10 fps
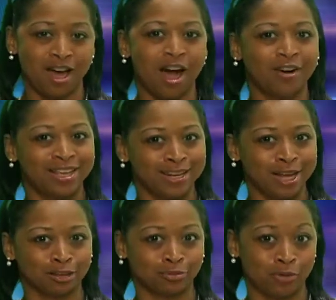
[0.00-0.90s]
Our in
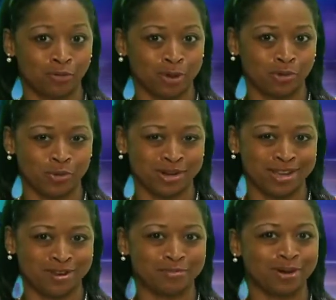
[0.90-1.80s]
house program
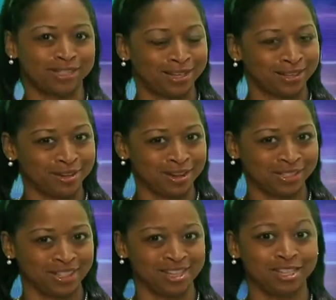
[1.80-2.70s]
coordinator, Marcella
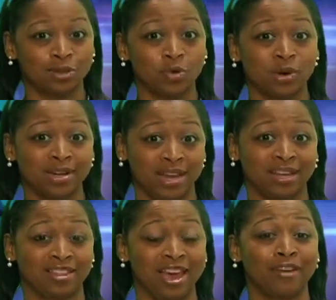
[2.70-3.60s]
Lawson, is coordinating
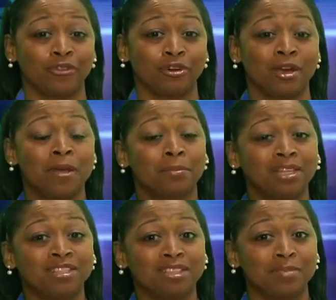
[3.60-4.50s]
the effort.
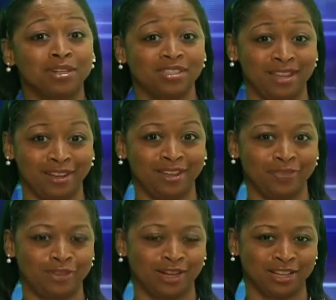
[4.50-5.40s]
Please see Marcella if
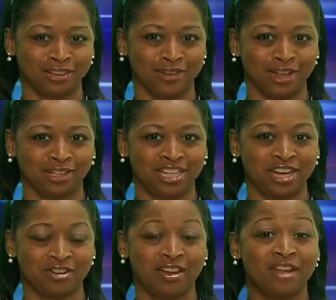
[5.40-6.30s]
you'd like to
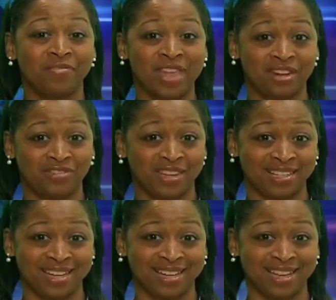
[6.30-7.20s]
volunteer. That event
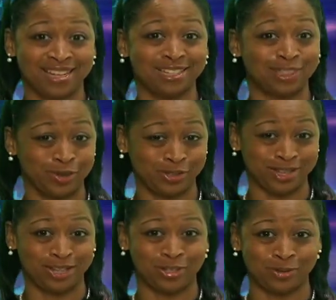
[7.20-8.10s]
date again is
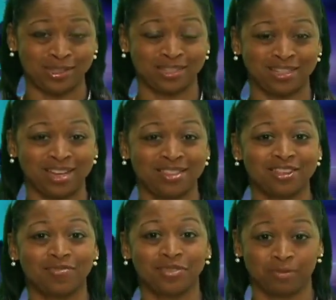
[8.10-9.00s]
Thursday, June 16th.
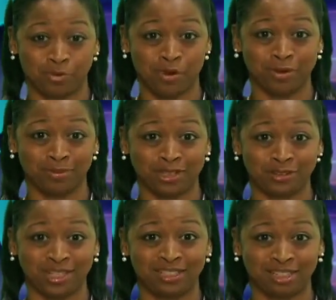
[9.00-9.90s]
The program starts
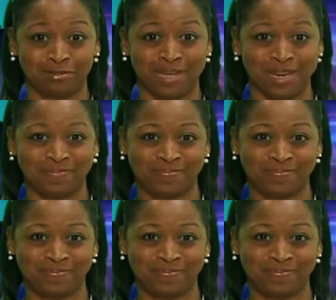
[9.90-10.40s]
at 6 p.m.